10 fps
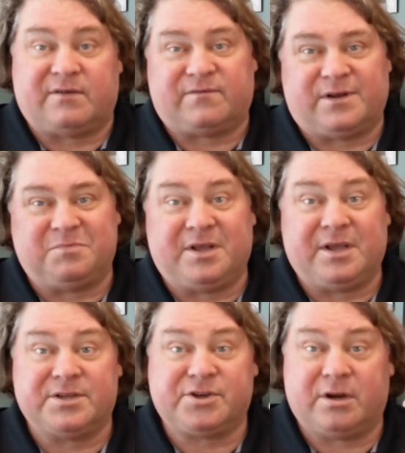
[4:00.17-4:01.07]
out front and play
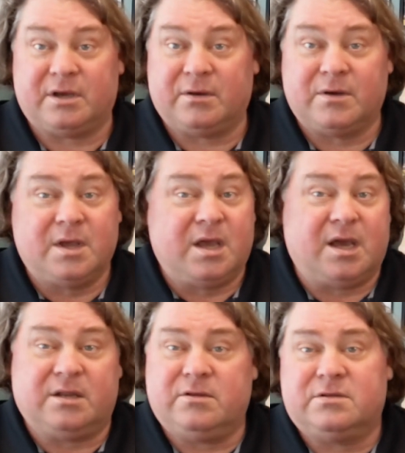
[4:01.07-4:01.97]
a concerto
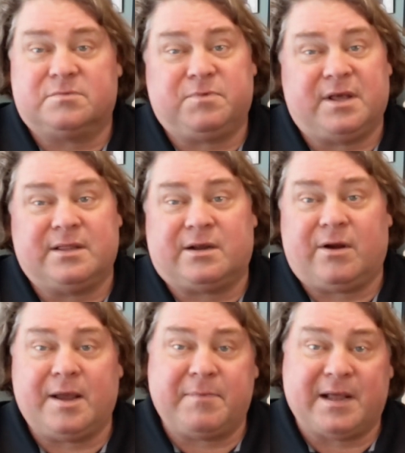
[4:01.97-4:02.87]
and you just play the
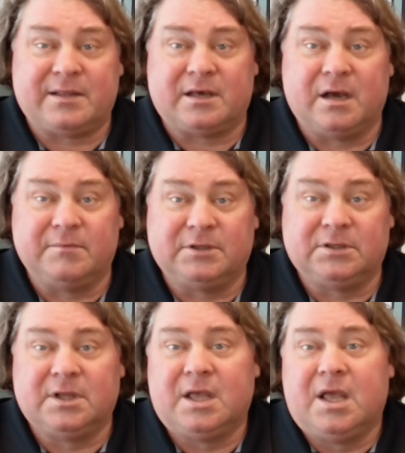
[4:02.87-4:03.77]
crap out of the Hummel,